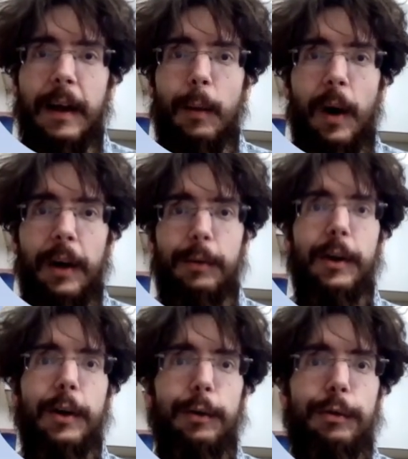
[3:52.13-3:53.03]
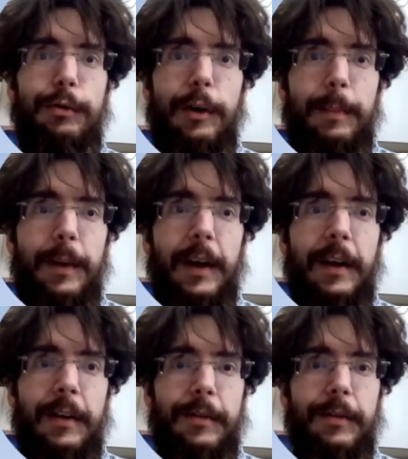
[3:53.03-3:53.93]
a wandering ghost ship
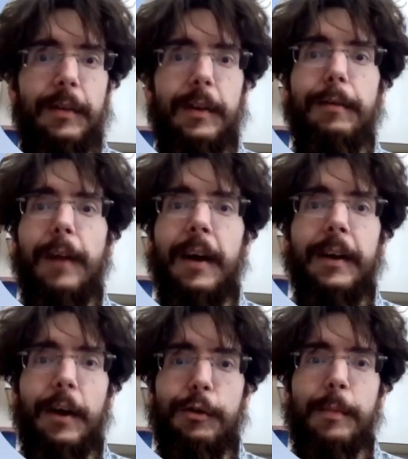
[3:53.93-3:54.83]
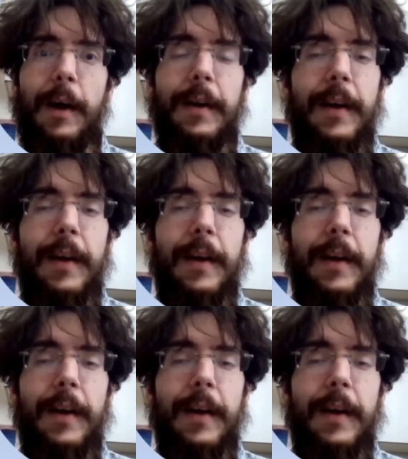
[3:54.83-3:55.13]
is the Flying Dutchman.